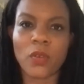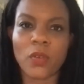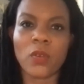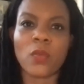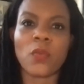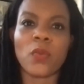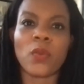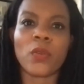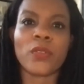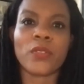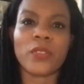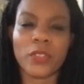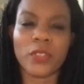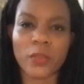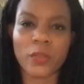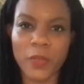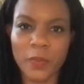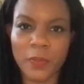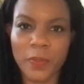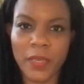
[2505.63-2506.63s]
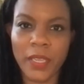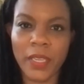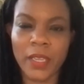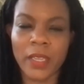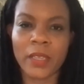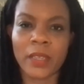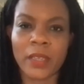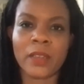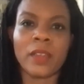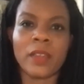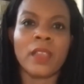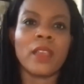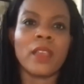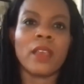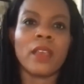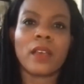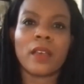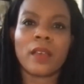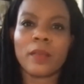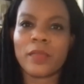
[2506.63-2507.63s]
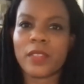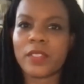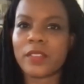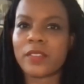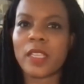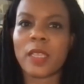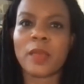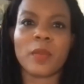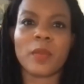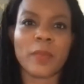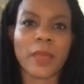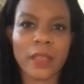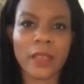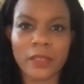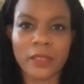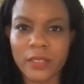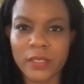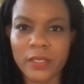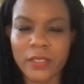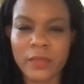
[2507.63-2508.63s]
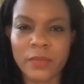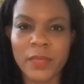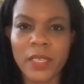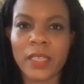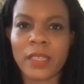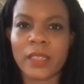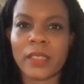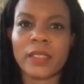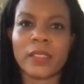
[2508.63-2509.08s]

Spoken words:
or worthy to be paid the same amount as men?